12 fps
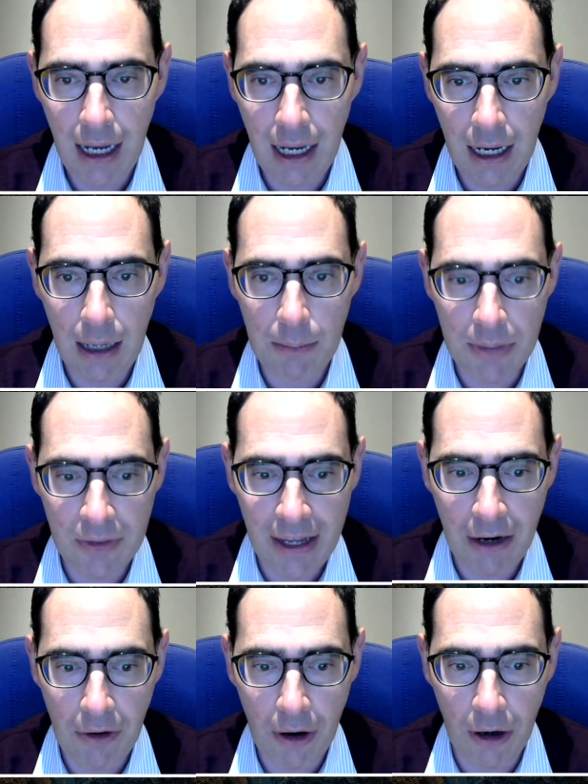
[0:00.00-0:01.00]
but
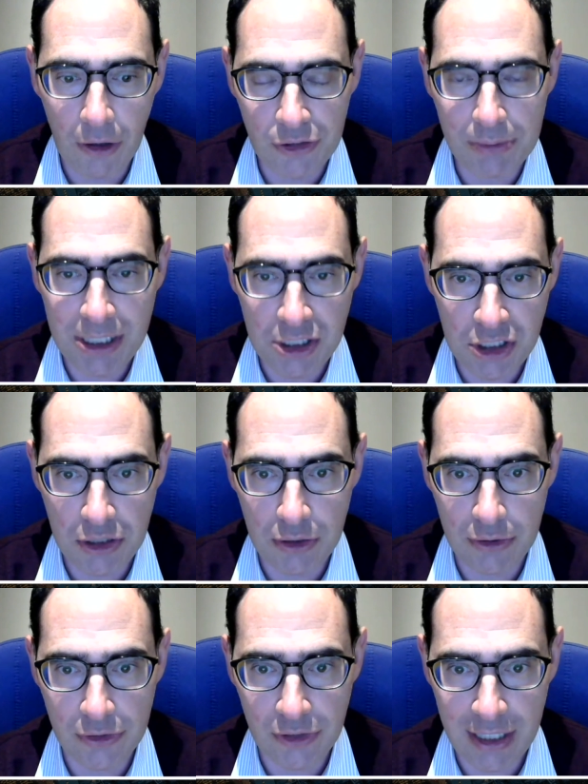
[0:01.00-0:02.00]
there are some
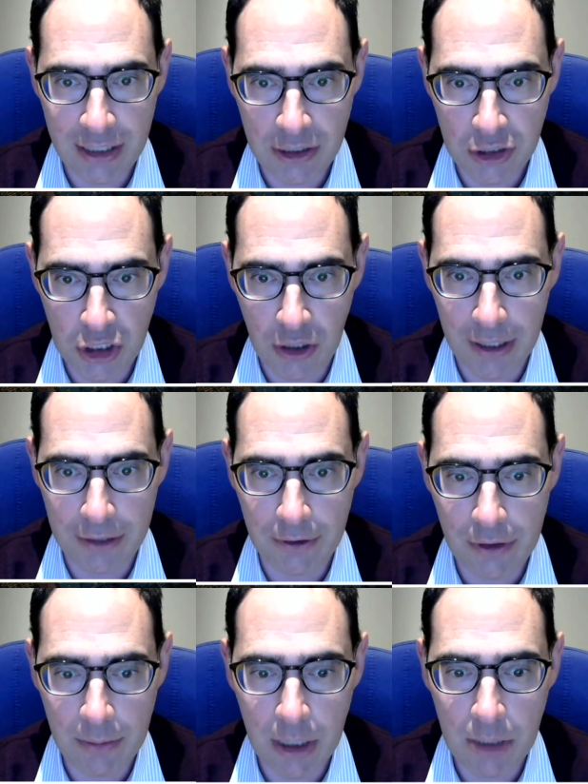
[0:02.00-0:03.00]
issues in China
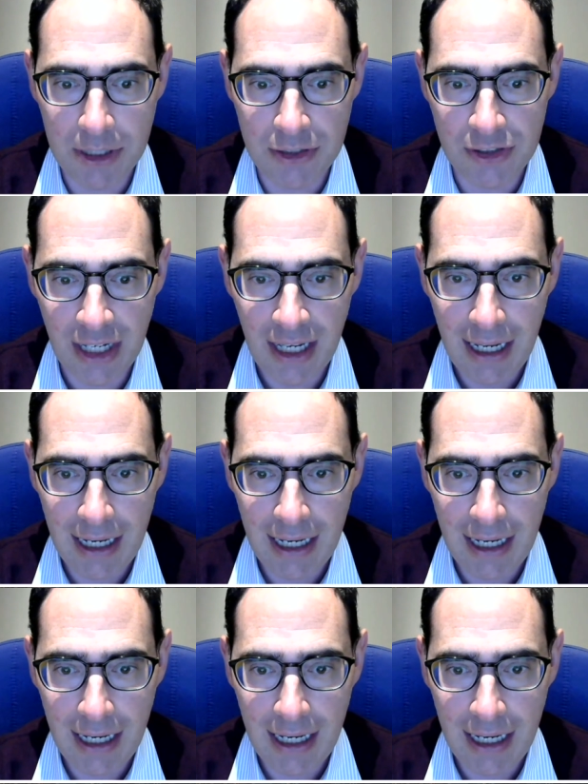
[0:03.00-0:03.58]
at the moment.